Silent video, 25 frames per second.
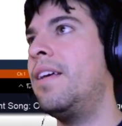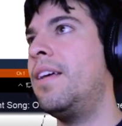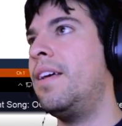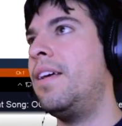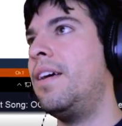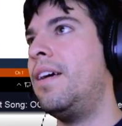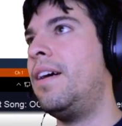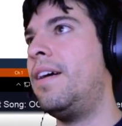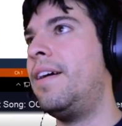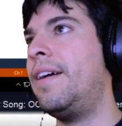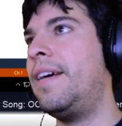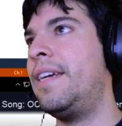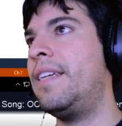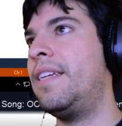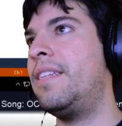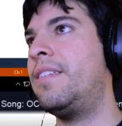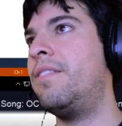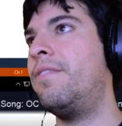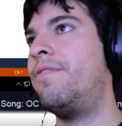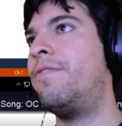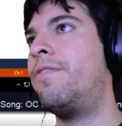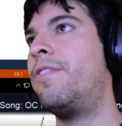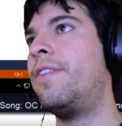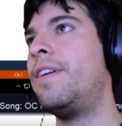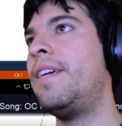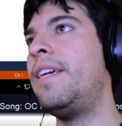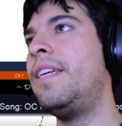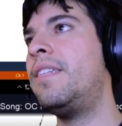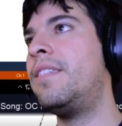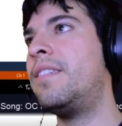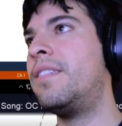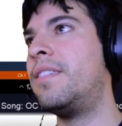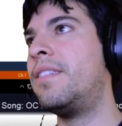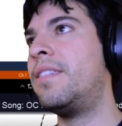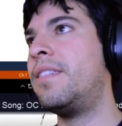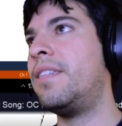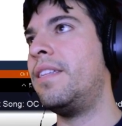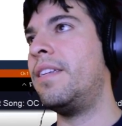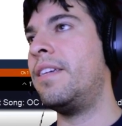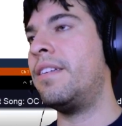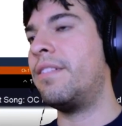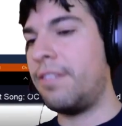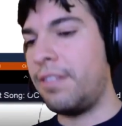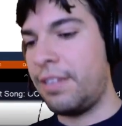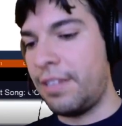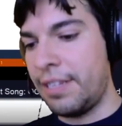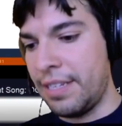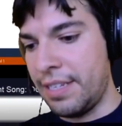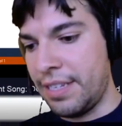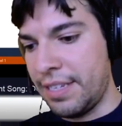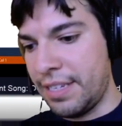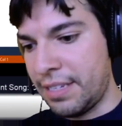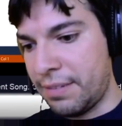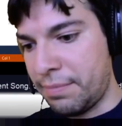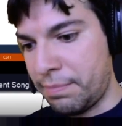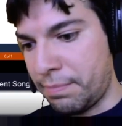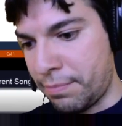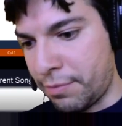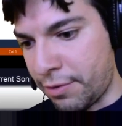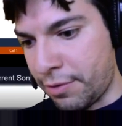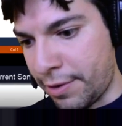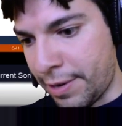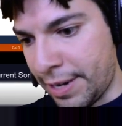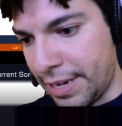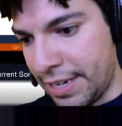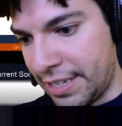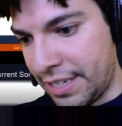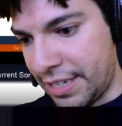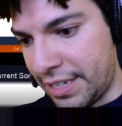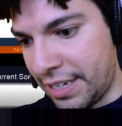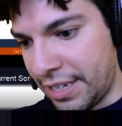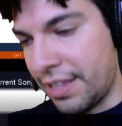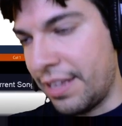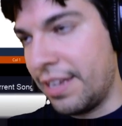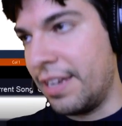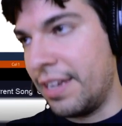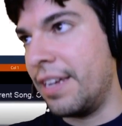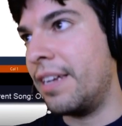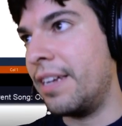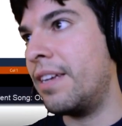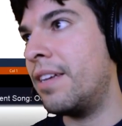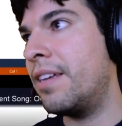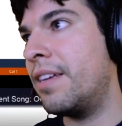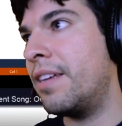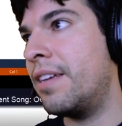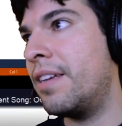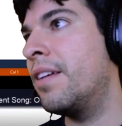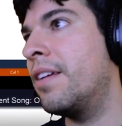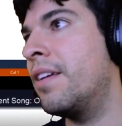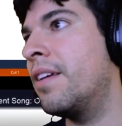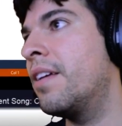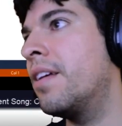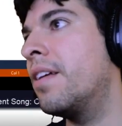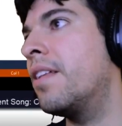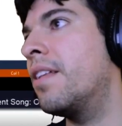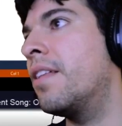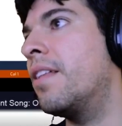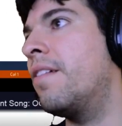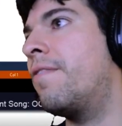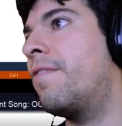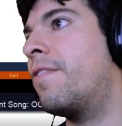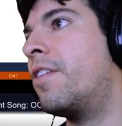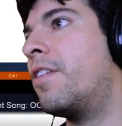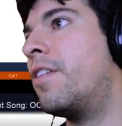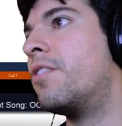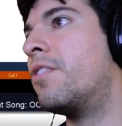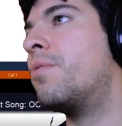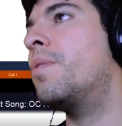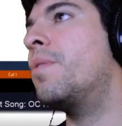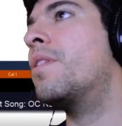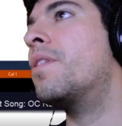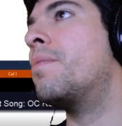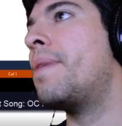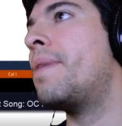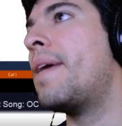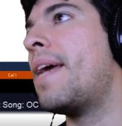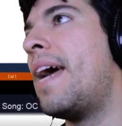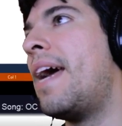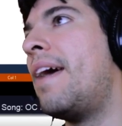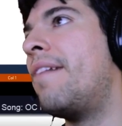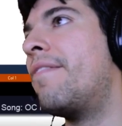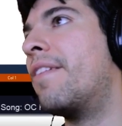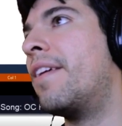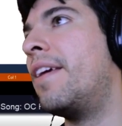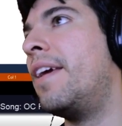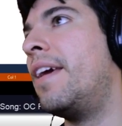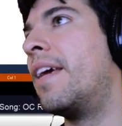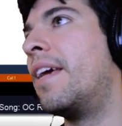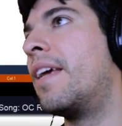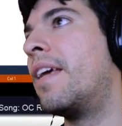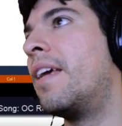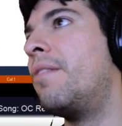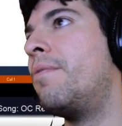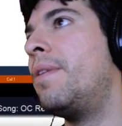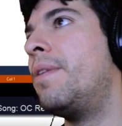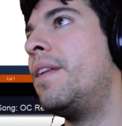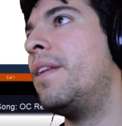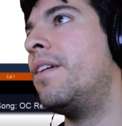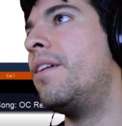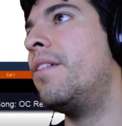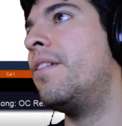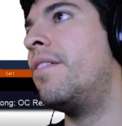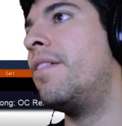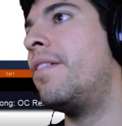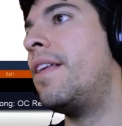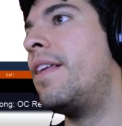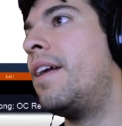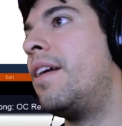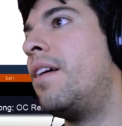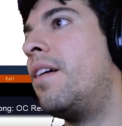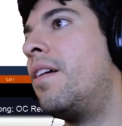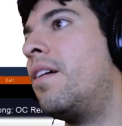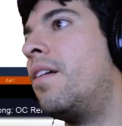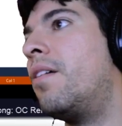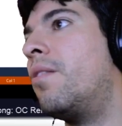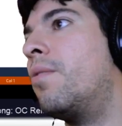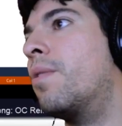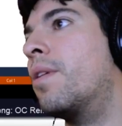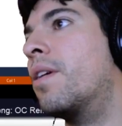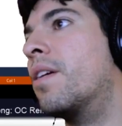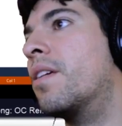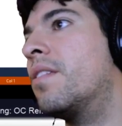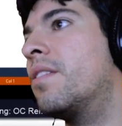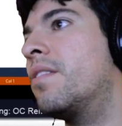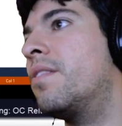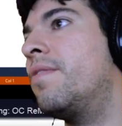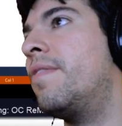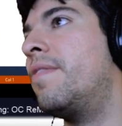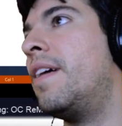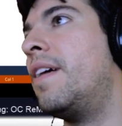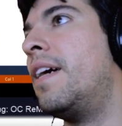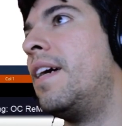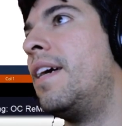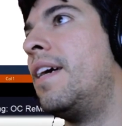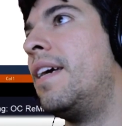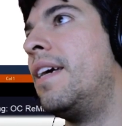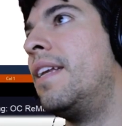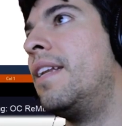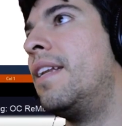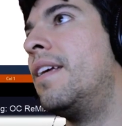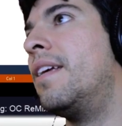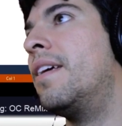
Alright, so for each literal in this crazy thing, the first one's going to be half cake, and we know that all works fine.